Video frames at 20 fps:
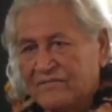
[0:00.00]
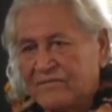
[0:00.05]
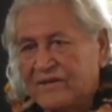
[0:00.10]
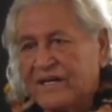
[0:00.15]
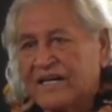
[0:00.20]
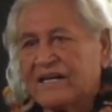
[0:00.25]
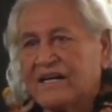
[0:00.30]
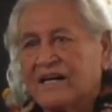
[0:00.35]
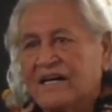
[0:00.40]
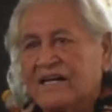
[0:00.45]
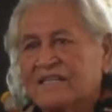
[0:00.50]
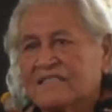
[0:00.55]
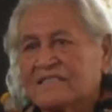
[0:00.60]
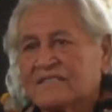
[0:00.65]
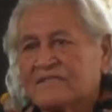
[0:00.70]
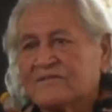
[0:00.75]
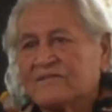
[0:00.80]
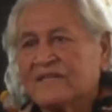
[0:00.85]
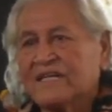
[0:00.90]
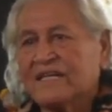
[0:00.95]

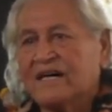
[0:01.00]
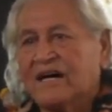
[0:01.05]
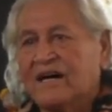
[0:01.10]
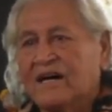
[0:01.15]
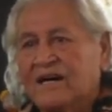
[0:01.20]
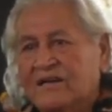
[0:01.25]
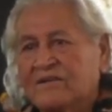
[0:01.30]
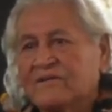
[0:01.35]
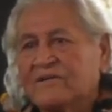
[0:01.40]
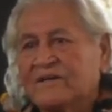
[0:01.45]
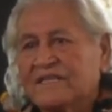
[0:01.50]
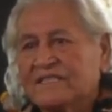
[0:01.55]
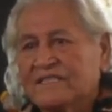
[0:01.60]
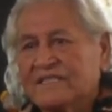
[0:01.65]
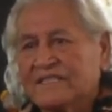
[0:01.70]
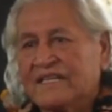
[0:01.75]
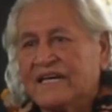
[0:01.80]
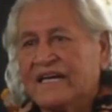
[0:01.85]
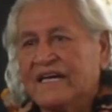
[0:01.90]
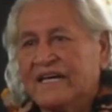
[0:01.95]
Because we always
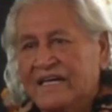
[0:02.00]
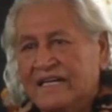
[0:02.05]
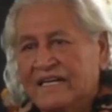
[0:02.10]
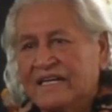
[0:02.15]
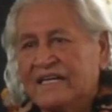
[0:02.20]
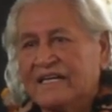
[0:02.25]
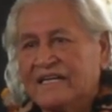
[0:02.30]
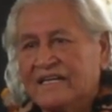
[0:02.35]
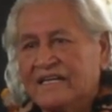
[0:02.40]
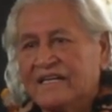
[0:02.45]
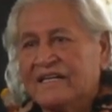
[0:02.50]
say